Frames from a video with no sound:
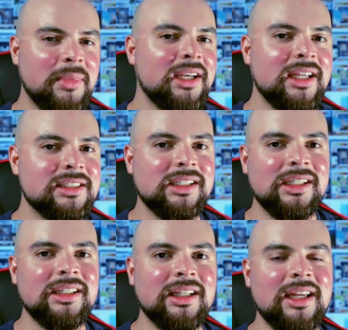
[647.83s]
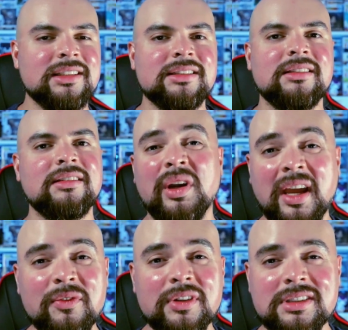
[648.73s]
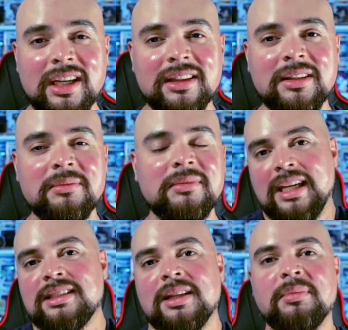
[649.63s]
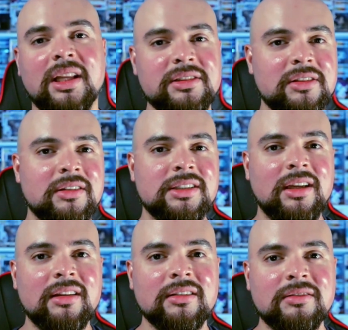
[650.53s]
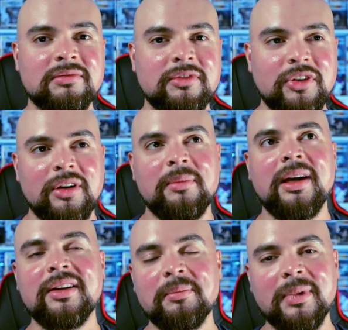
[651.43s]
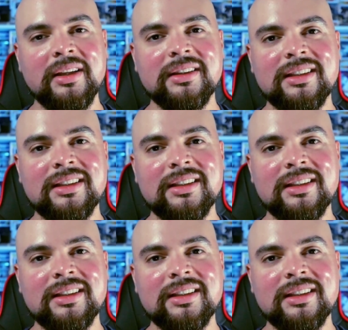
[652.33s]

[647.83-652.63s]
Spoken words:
might actually eat less. When I first got them, I skipped lunch altogether. For about a month,